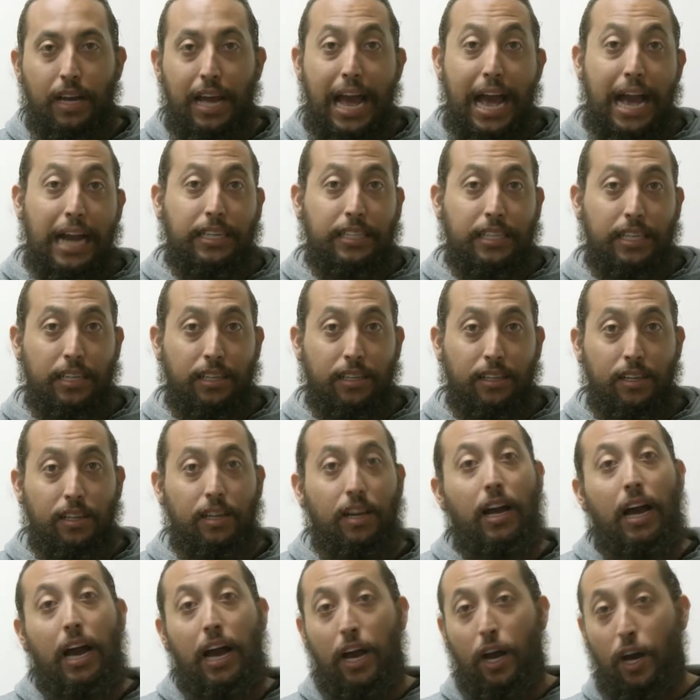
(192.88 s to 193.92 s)
Acting.
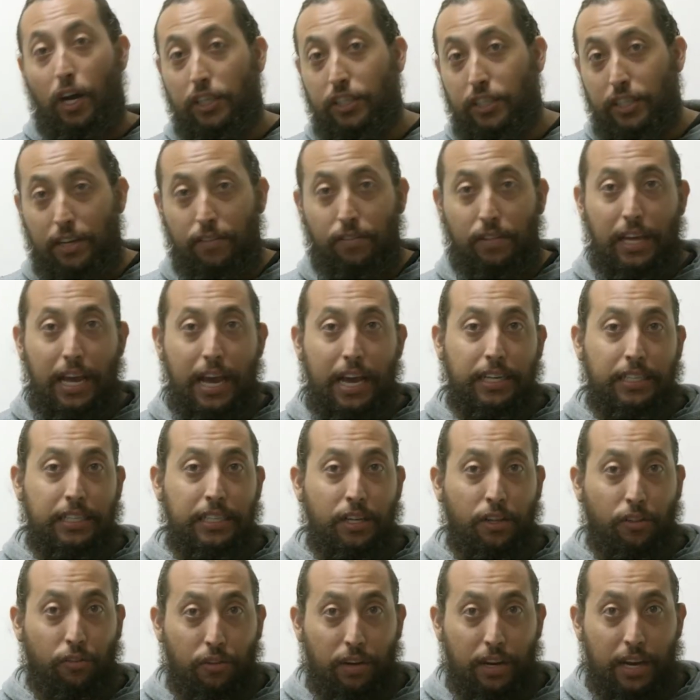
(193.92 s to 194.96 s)
I also give the
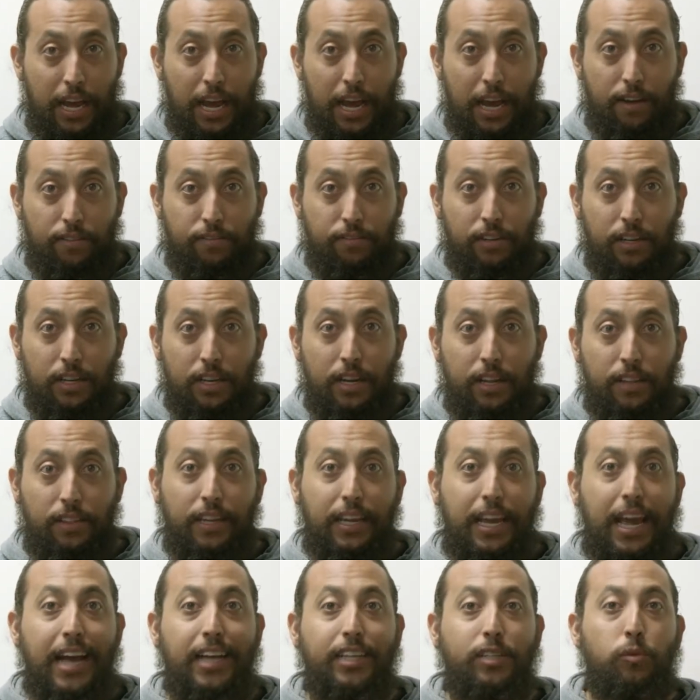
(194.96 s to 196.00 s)
acting a three and a half. The
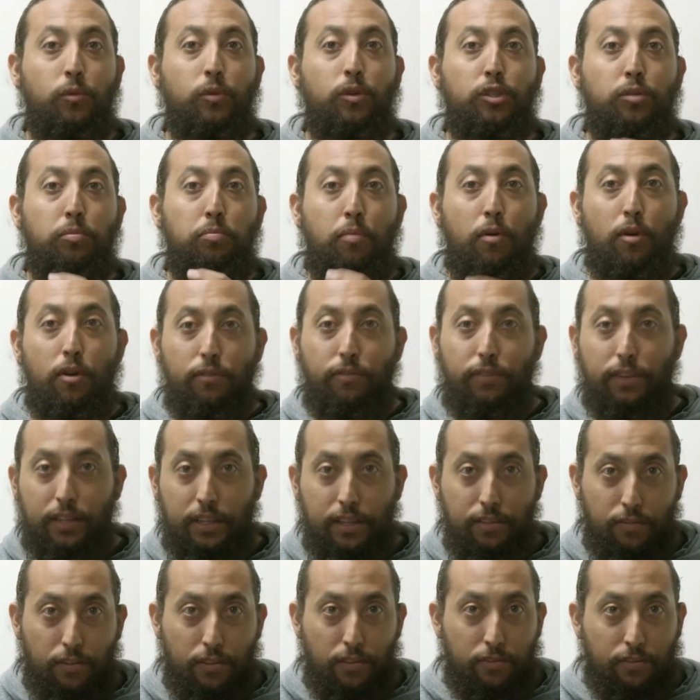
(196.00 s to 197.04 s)
cast works
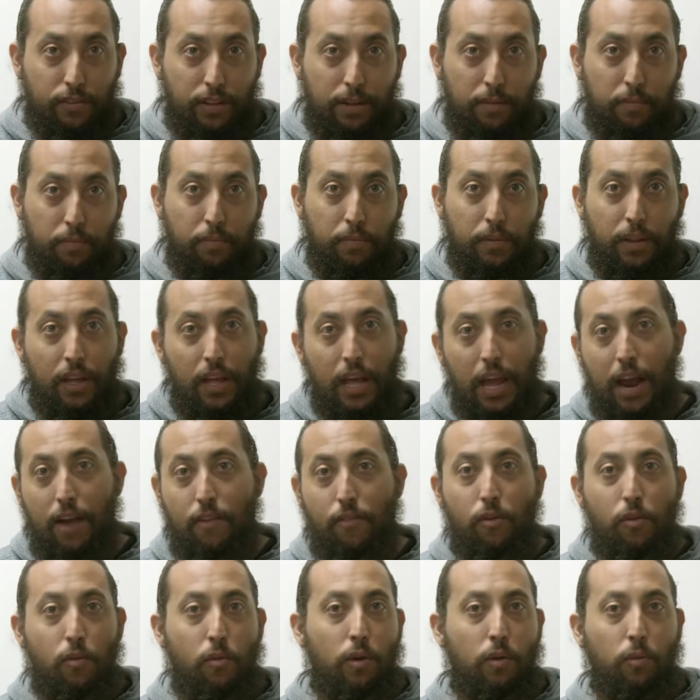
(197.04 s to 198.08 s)
perfectly for the film.
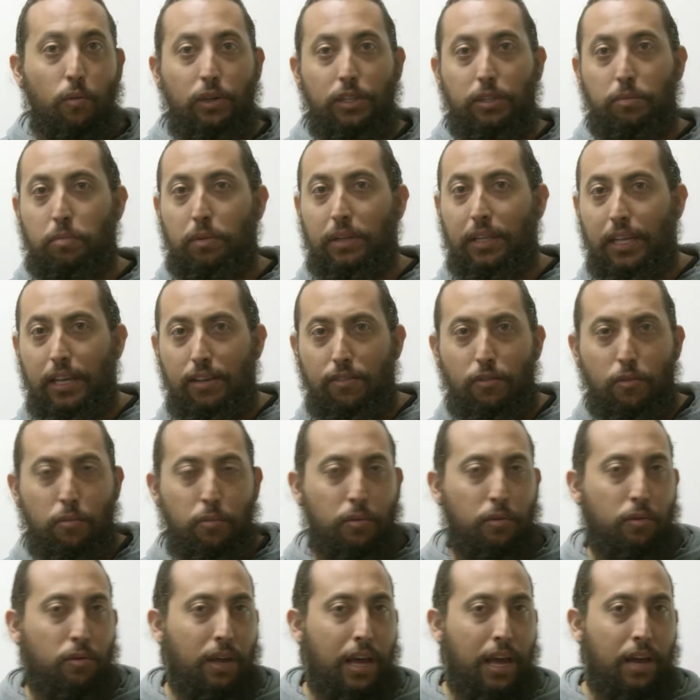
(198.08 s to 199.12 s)
Everyone was
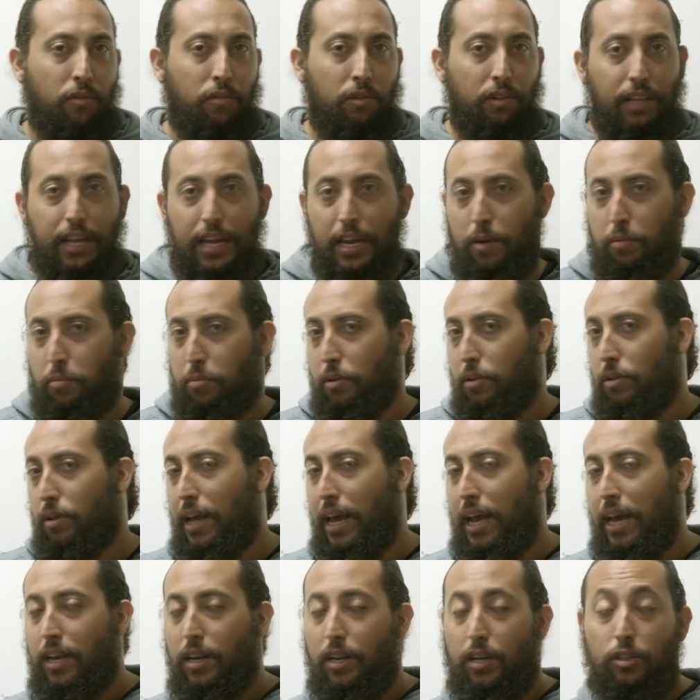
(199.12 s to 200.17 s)
believable and relatable
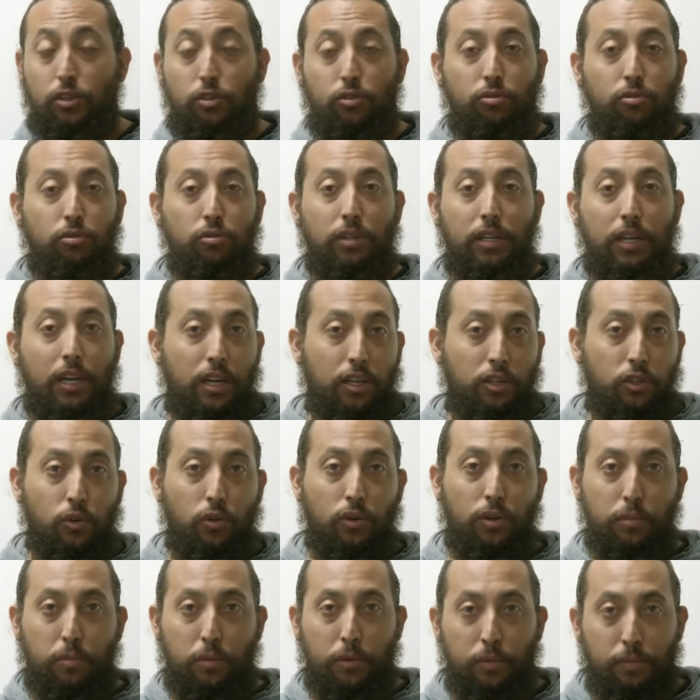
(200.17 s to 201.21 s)
and truly
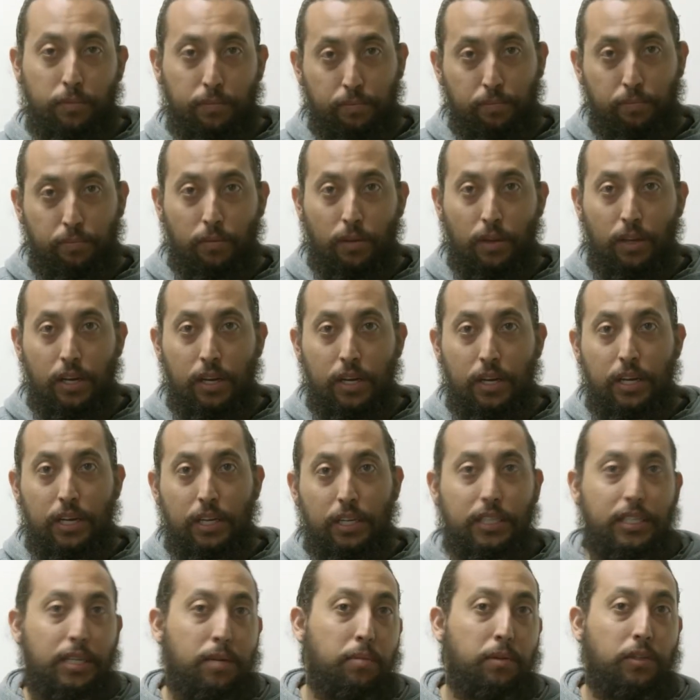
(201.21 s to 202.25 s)
enjoyable.
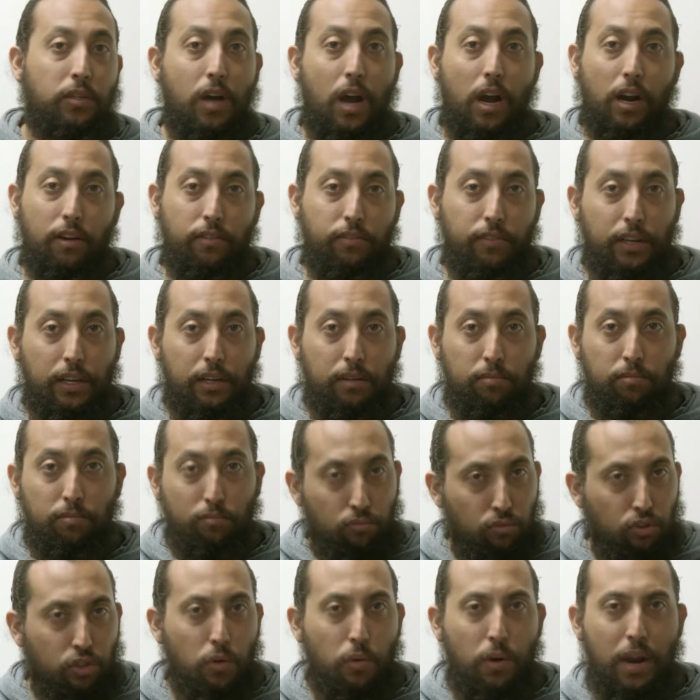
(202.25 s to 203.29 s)
Cinematography,
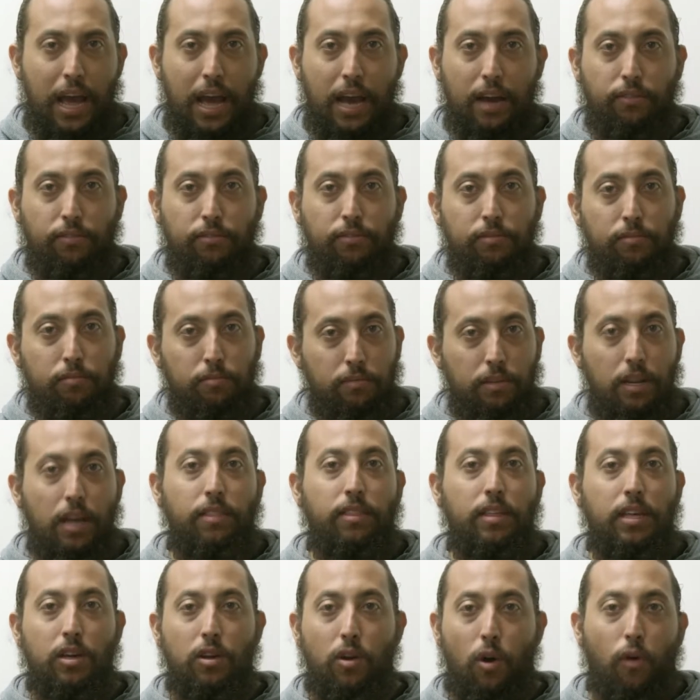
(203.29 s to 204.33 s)
two and a half.
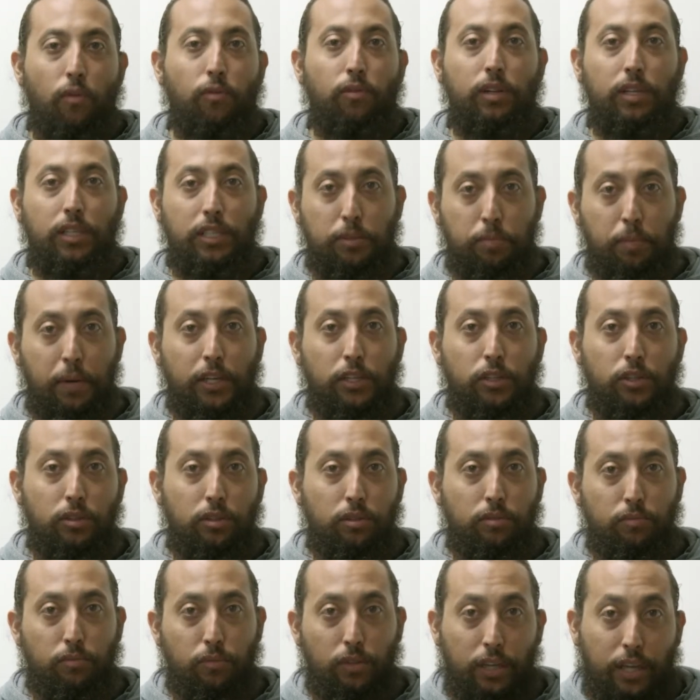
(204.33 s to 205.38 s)
Nothing overly
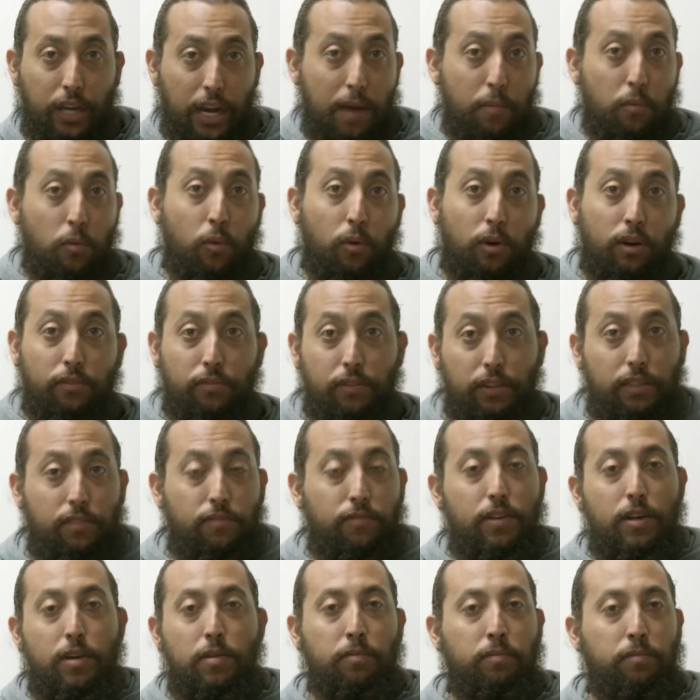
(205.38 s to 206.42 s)
special, the camera work fit the
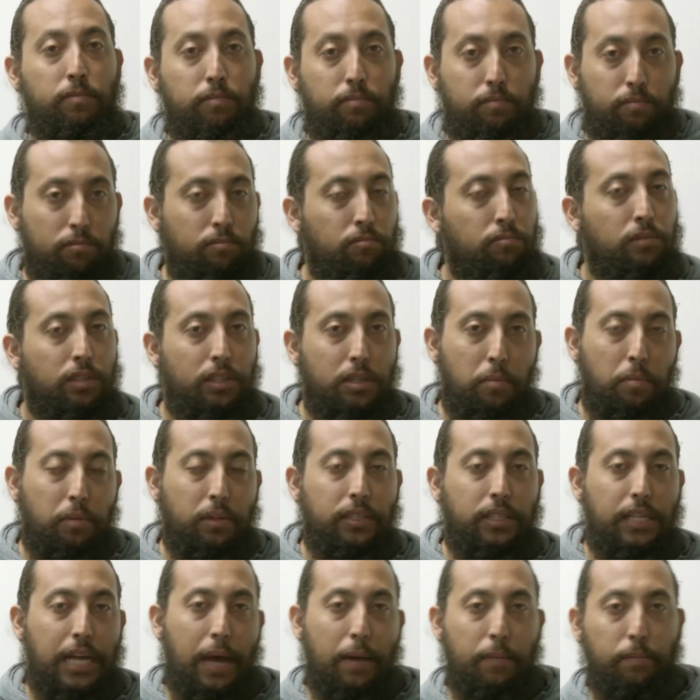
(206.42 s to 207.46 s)
film. Simple
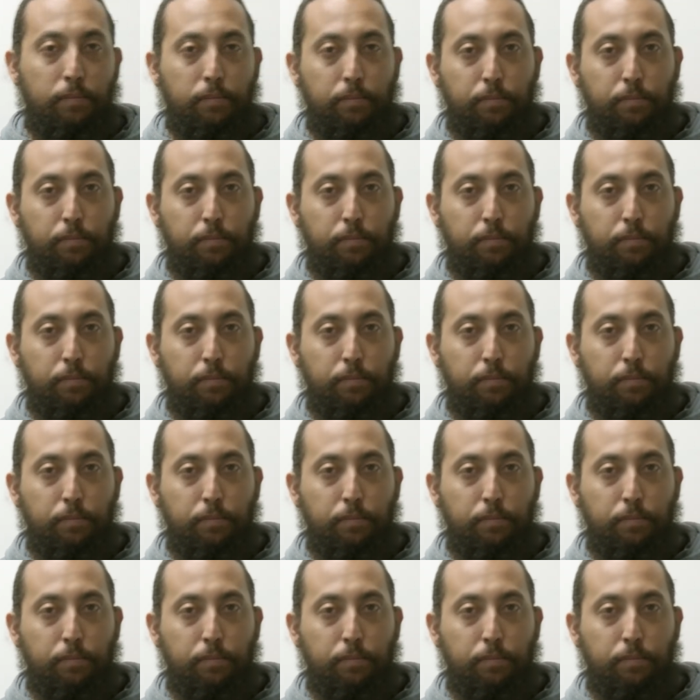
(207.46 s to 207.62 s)
as that.